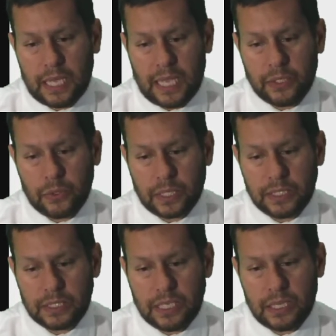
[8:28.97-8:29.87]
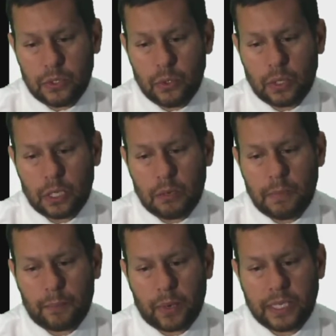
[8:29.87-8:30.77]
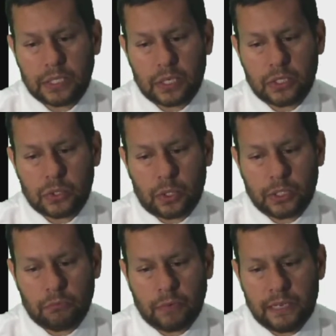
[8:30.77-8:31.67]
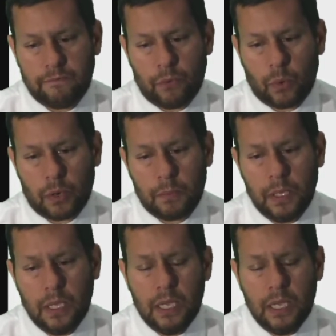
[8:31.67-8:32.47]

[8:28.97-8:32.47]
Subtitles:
and you can see the nuclear membrane is going to start to reform,